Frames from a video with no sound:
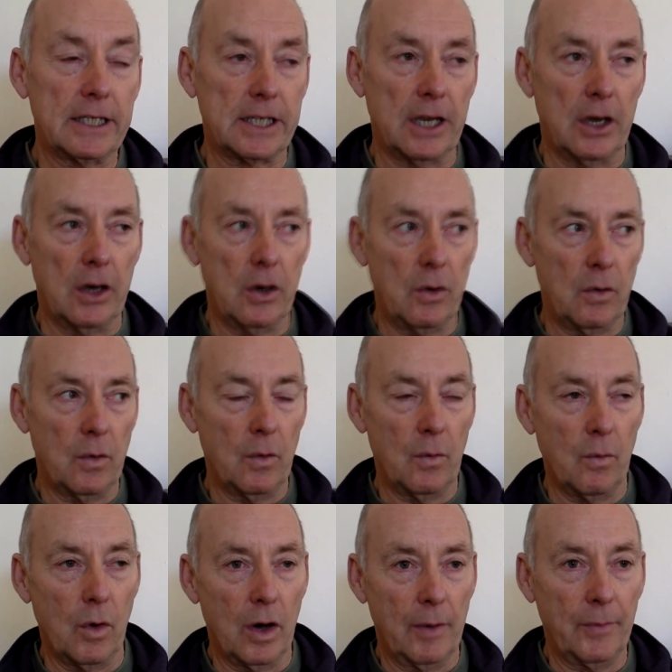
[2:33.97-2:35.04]
So
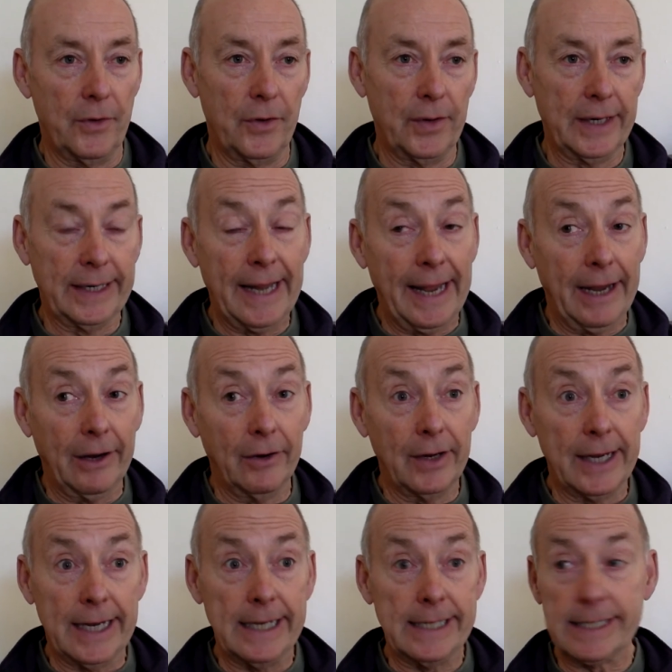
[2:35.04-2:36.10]
what I'm doing now
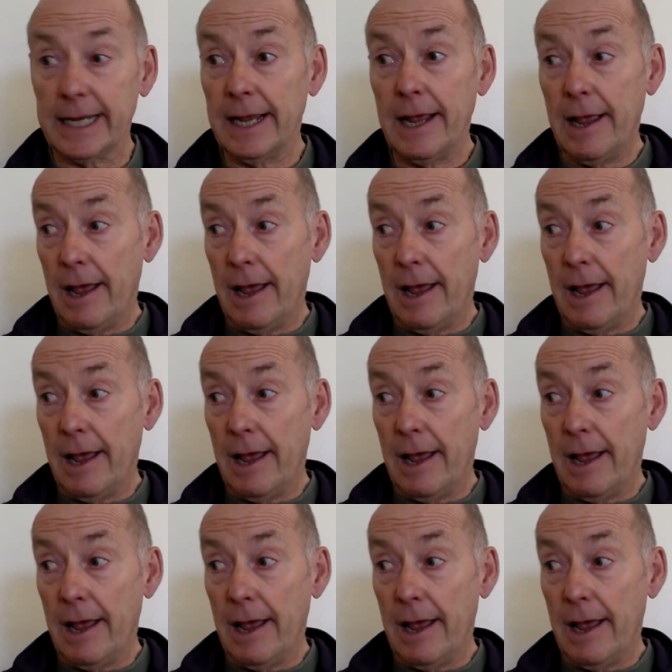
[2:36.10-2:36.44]
is